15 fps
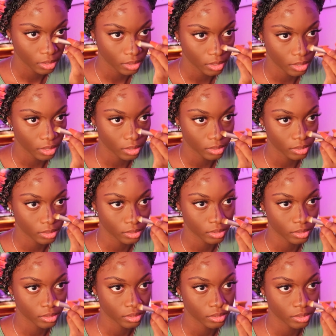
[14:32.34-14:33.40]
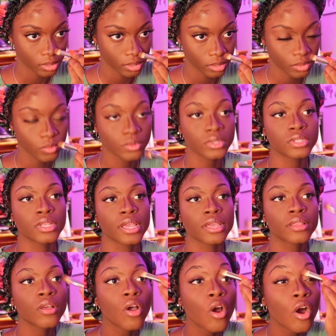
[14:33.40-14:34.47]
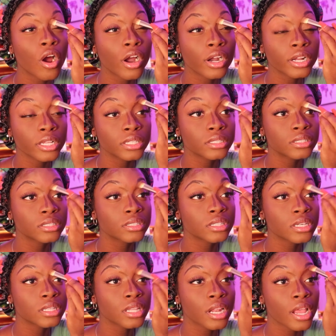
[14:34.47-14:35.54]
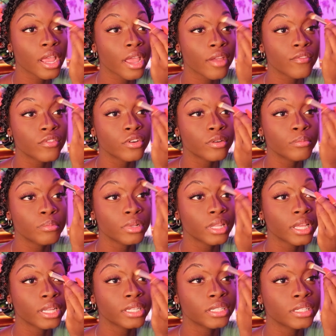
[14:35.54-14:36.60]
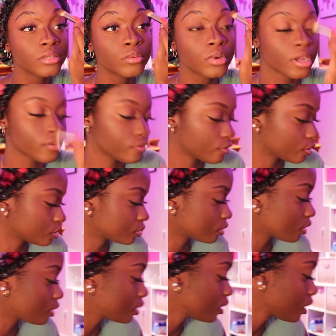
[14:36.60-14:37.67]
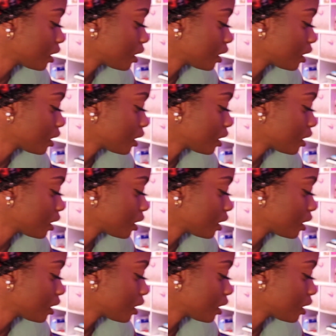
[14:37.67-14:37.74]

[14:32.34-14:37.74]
this. This was like the hardest thing that I ever blended when I first started.